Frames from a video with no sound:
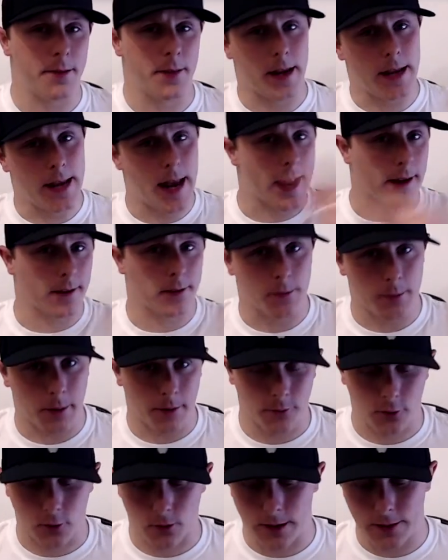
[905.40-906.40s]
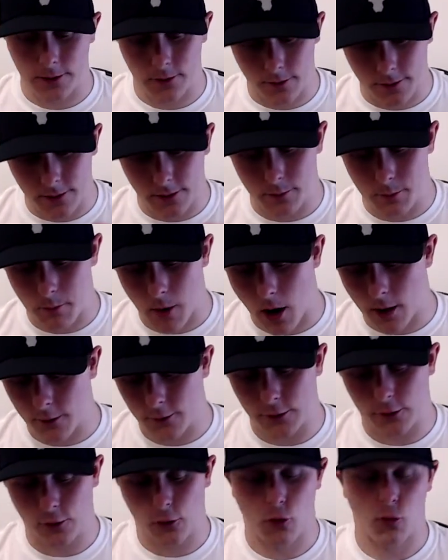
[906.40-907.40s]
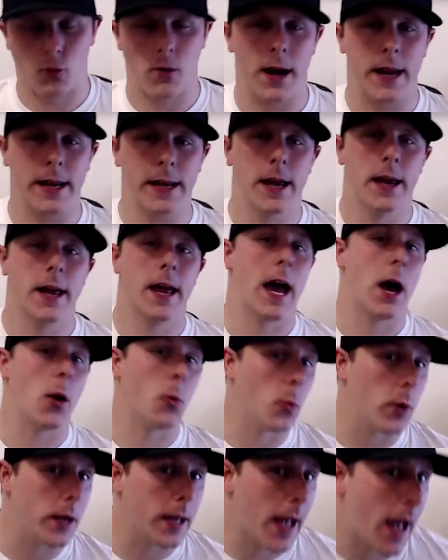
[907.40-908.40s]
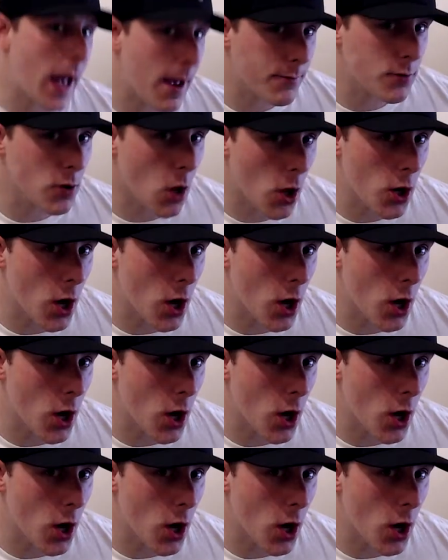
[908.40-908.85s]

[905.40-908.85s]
the next month's crate. So this is March's crate, and we have none